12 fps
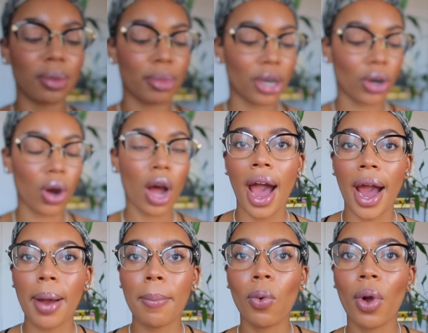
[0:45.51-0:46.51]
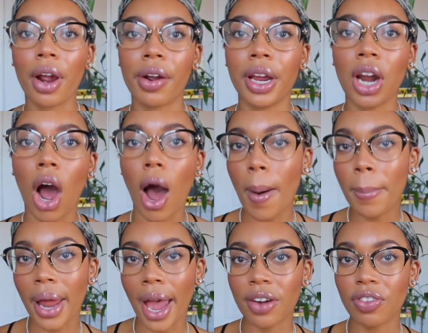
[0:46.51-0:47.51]
in the middle. I'm wearing all
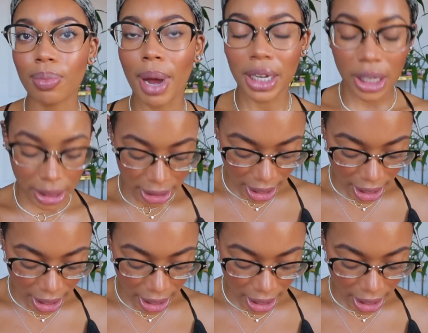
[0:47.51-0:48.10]
black for my look